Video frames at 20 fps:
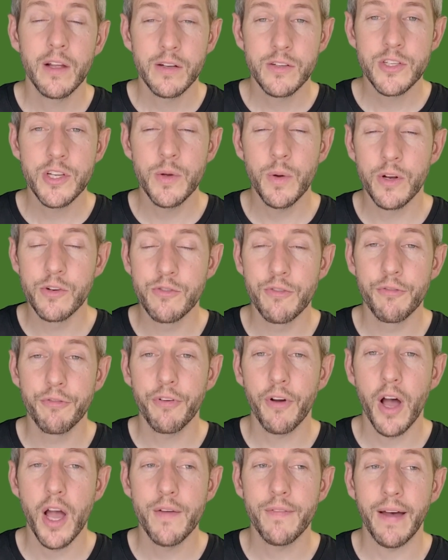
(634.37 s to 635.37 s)

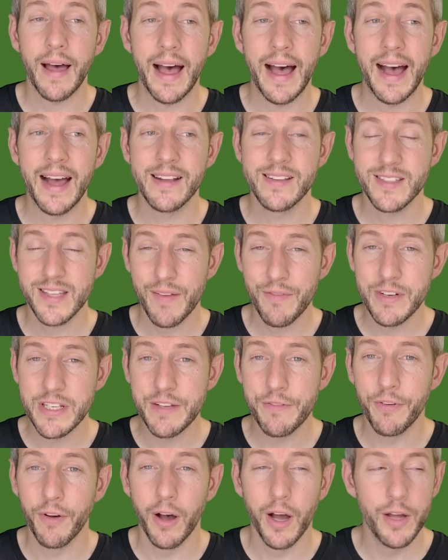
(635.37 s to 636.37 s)
205 add
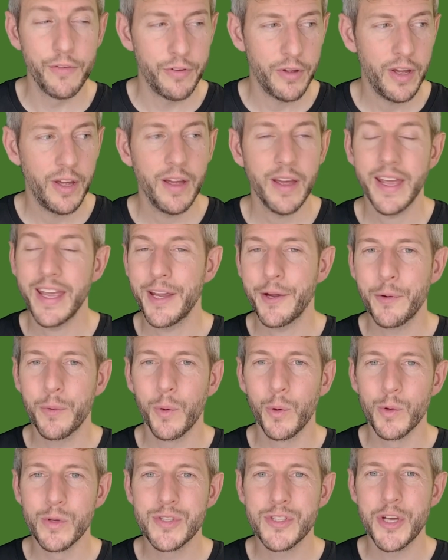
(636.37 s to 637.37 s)
75
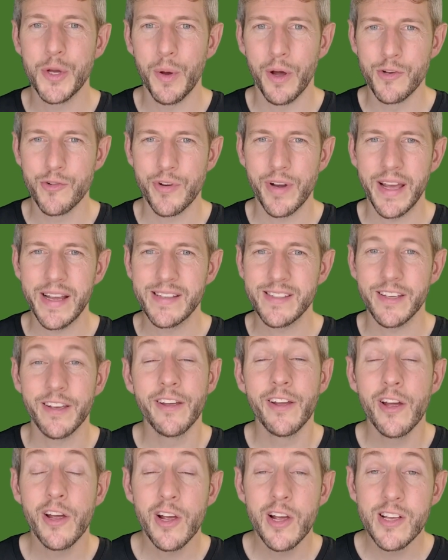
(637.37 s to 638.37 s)
equals 280.
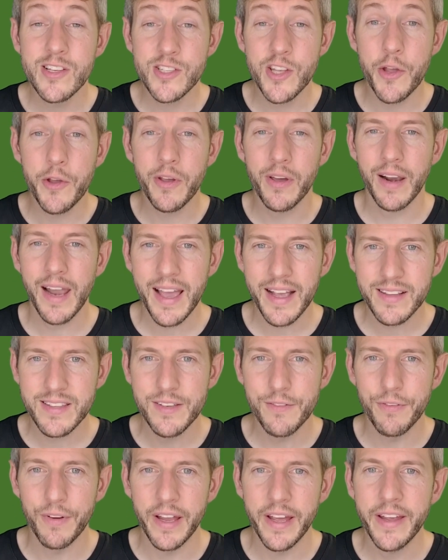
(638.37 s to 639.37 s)
So
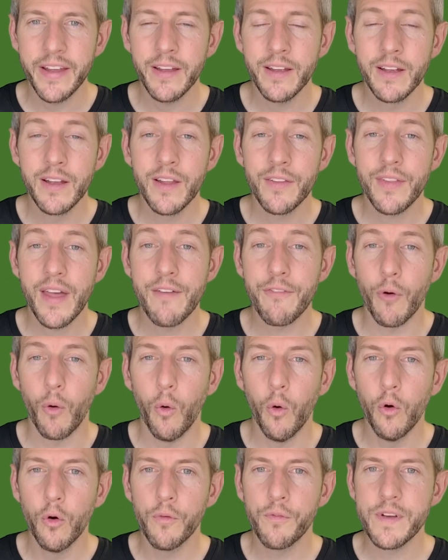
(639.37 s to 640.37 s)
collectively, they've
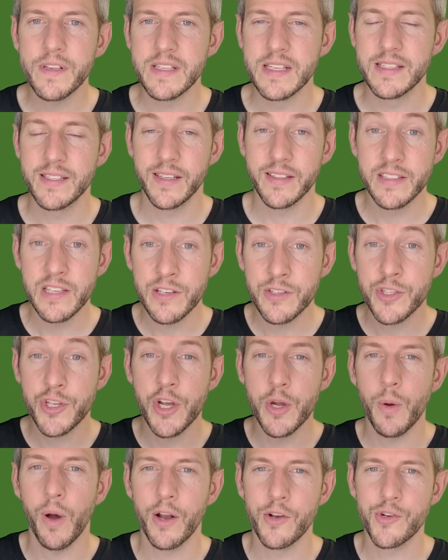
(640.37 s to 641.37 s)
all visited
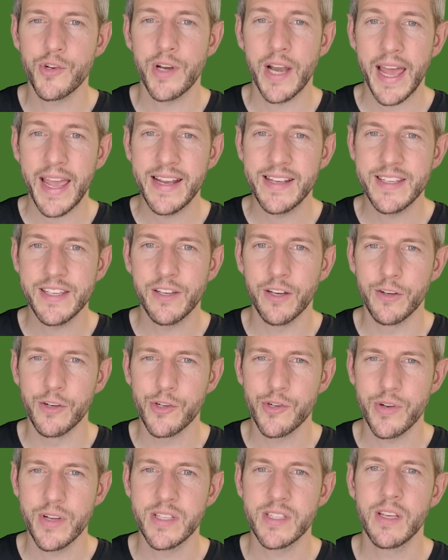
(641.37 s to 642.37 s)
280
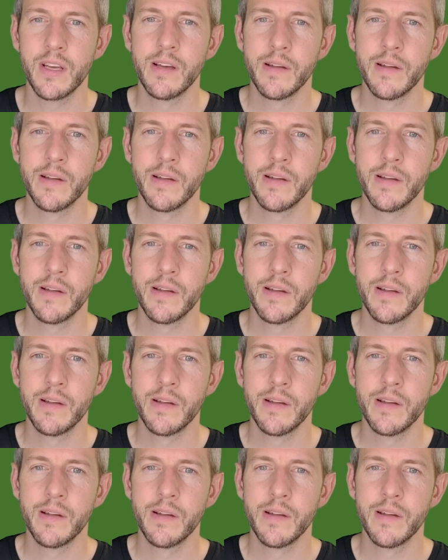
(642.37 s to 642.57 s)
countries.